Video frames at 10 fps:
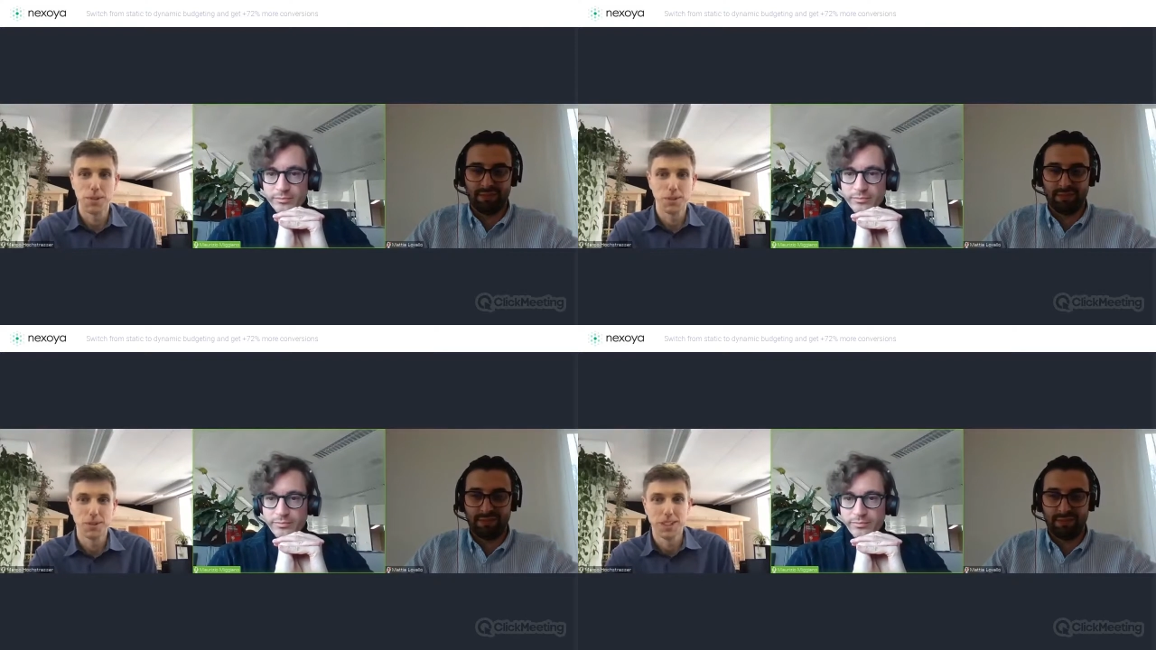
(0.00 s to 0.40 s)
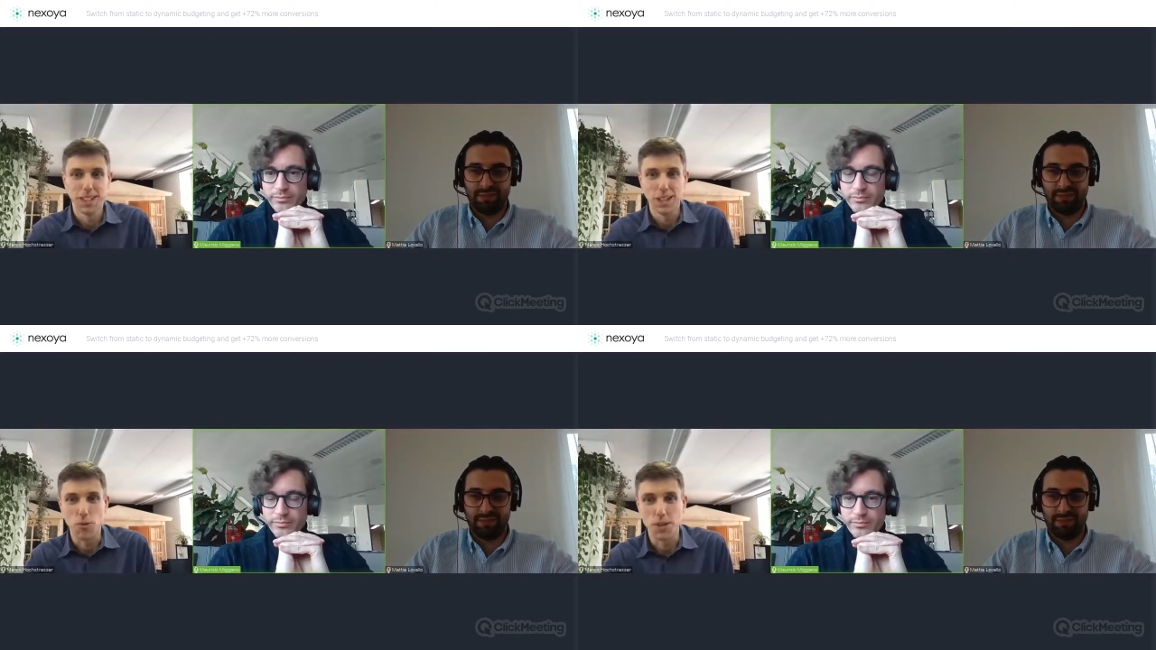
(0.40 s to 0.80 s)
Speaker 1: to
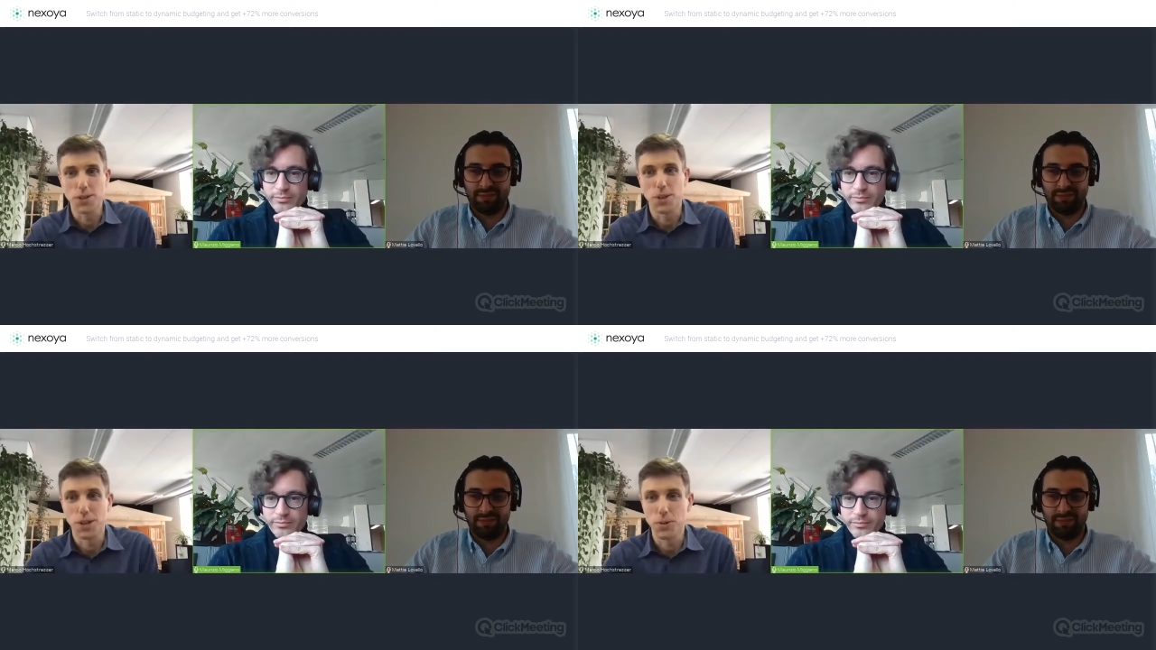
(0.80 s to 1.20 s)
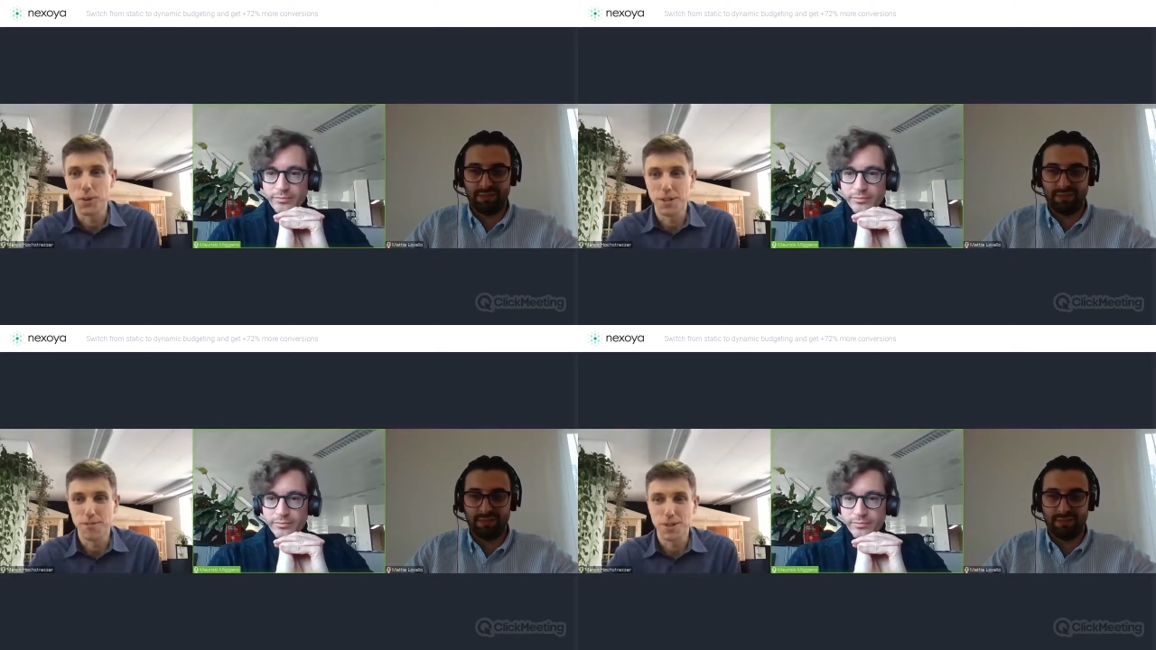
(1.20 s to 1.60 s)
restart our
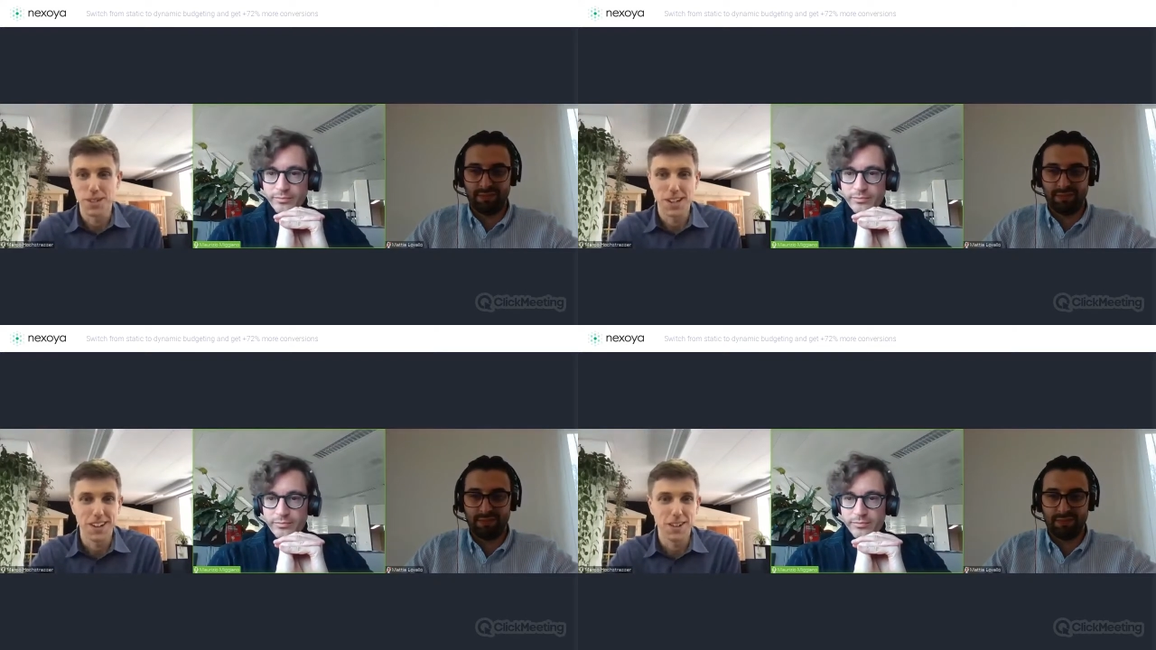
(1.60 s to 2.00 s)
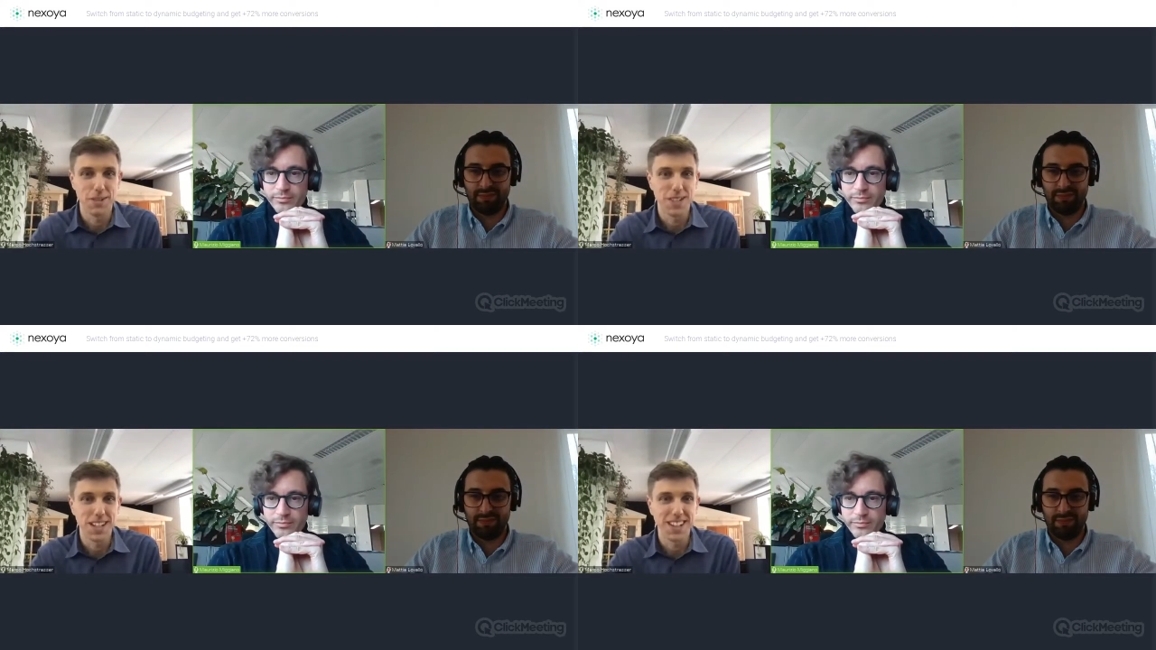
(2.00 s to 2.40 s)
efforts there,
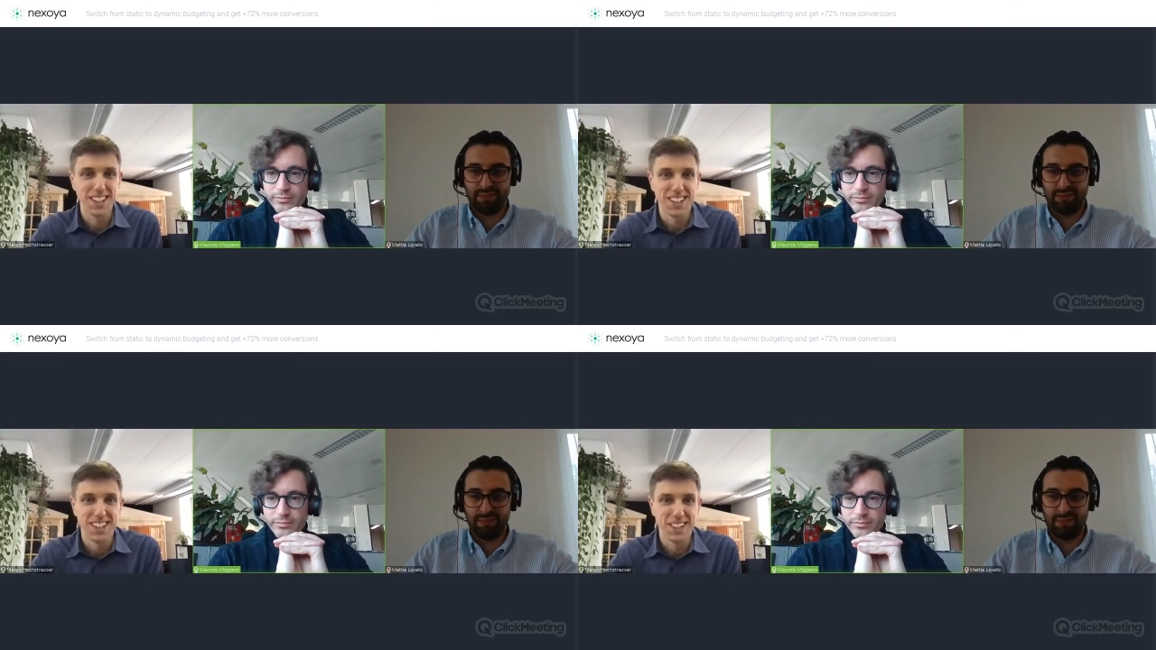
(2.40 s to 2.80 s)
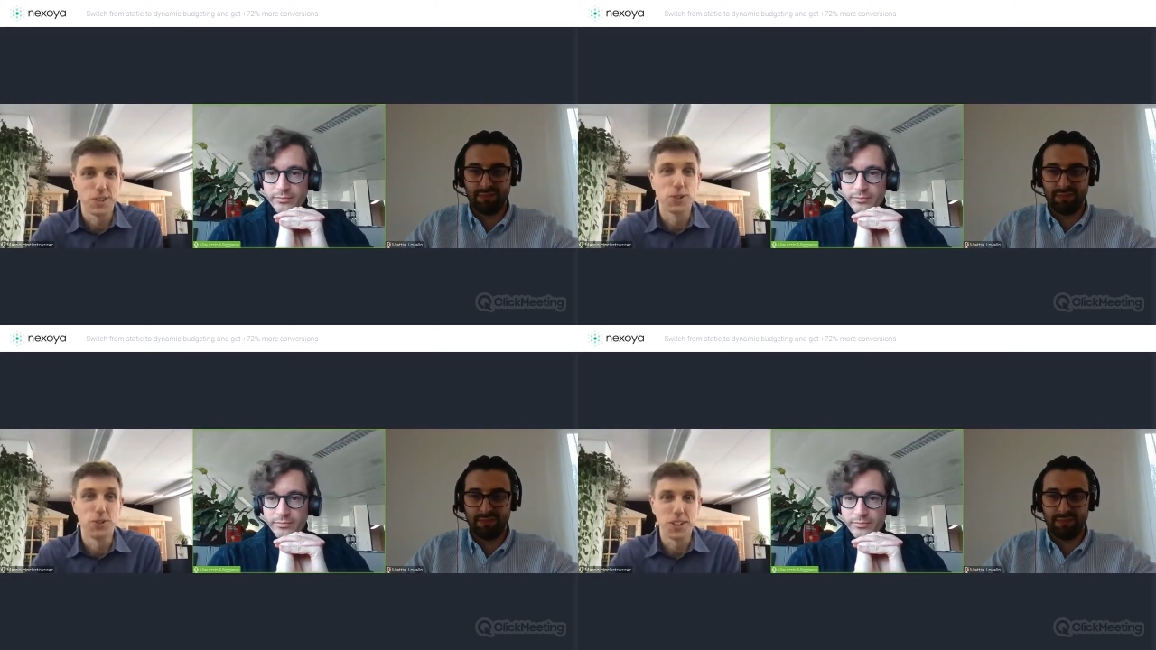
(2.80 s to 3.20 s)
obviously, or
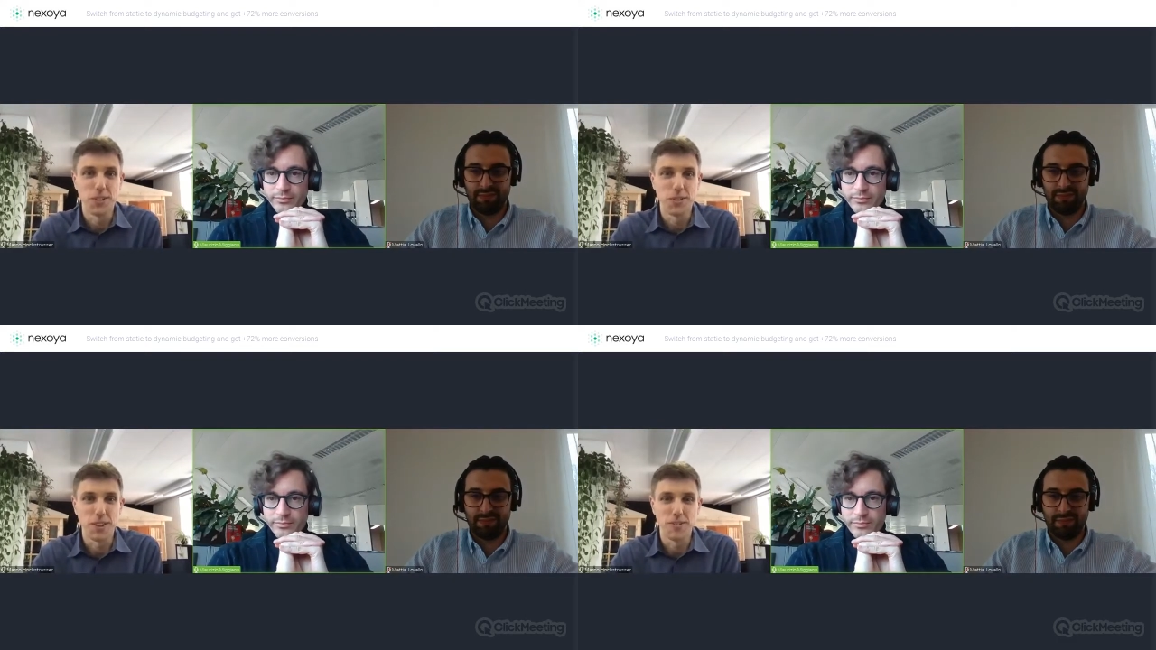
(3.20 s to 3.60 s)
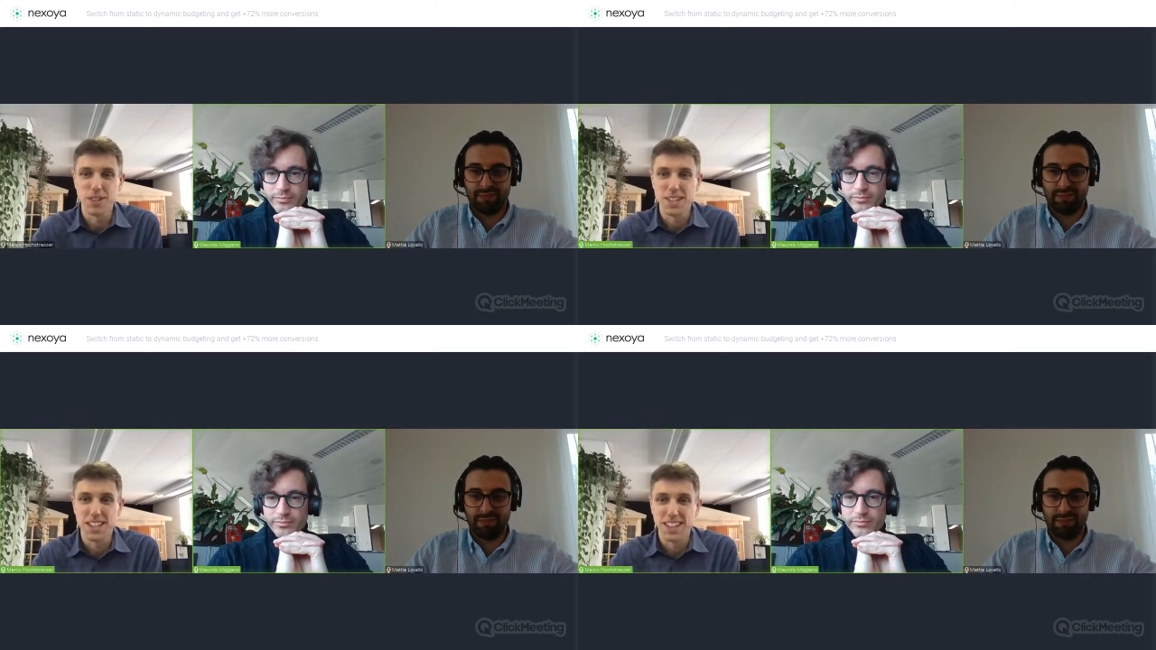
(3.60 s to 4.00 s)
continue our efforts.